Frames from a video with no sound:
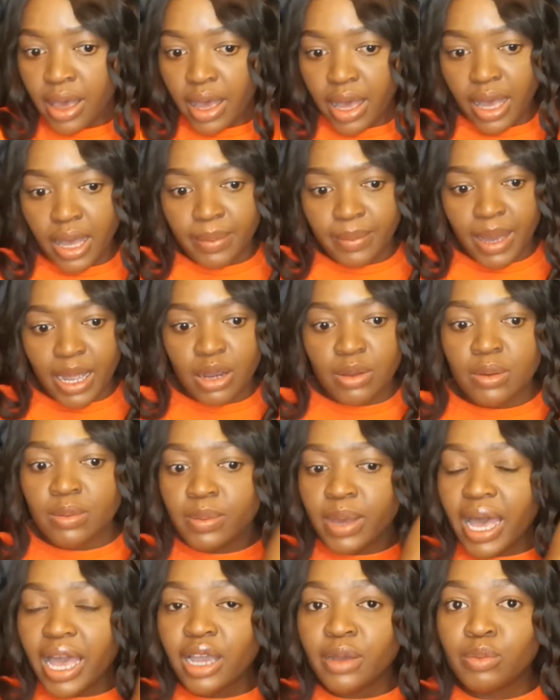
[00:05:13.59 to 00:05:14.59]
I
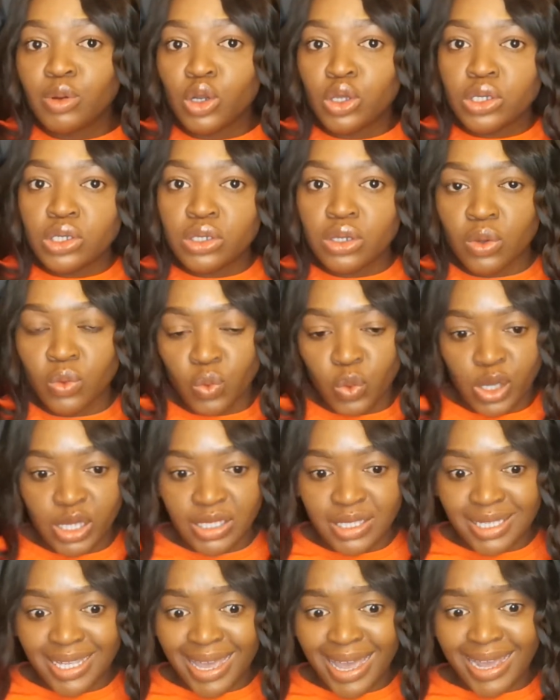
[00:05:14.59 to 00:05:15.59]
remember I uploaded on
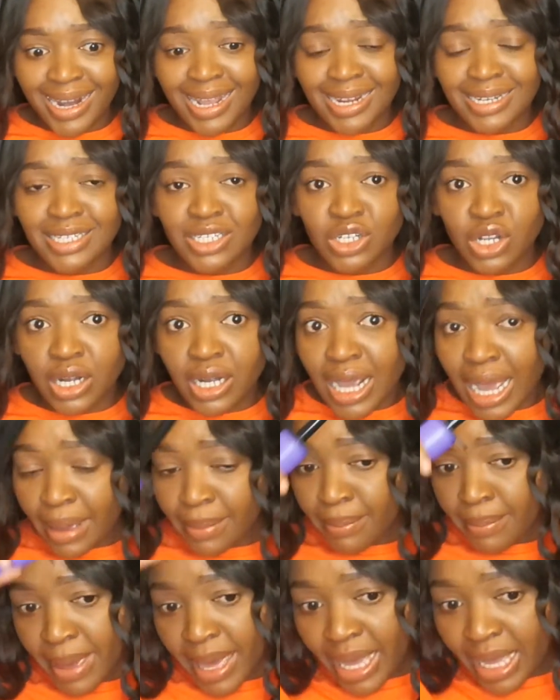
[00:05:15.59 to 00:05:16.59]
Wednesday and I did not
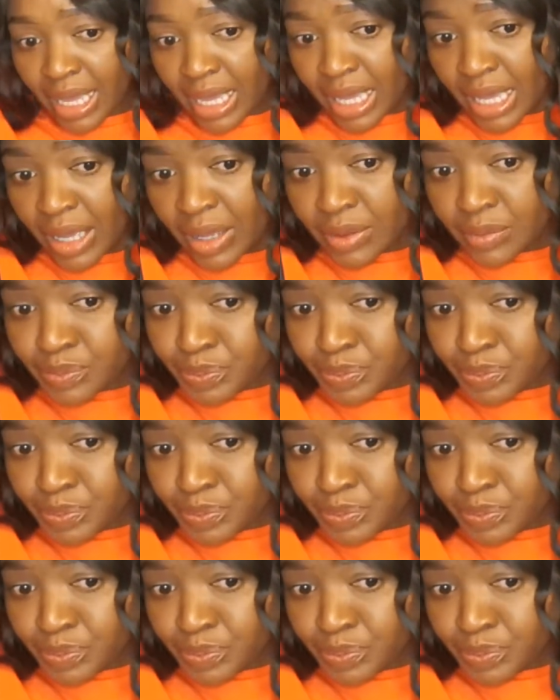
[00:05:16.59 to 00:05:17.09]
come back